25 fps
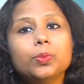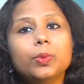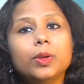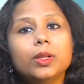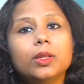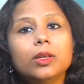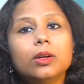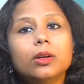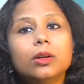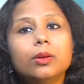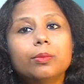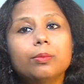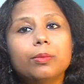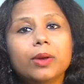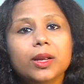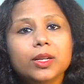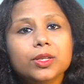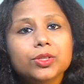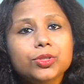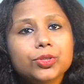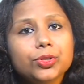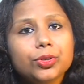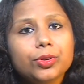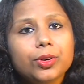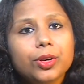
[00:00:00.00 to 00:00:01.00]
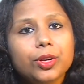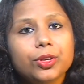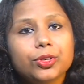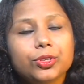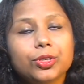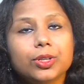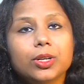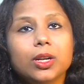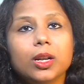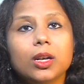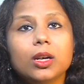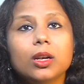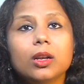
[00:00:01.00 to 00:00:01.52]
with her
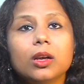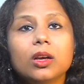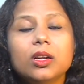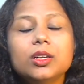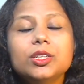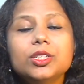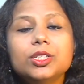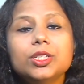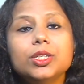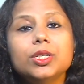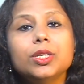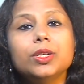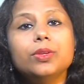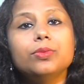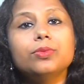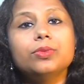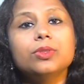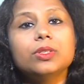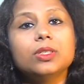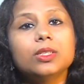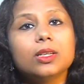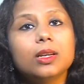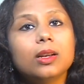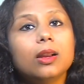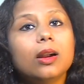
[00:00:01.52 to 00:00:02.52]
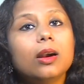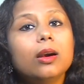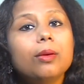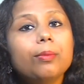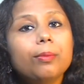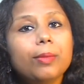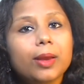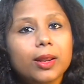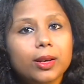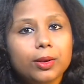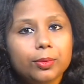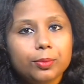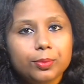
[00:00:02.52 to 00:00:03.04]
menstruation and continues till her
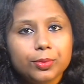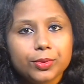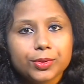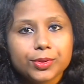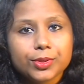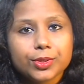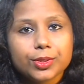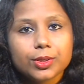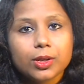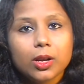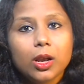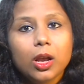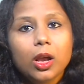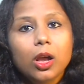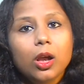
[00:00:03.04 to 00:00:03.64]
menopause.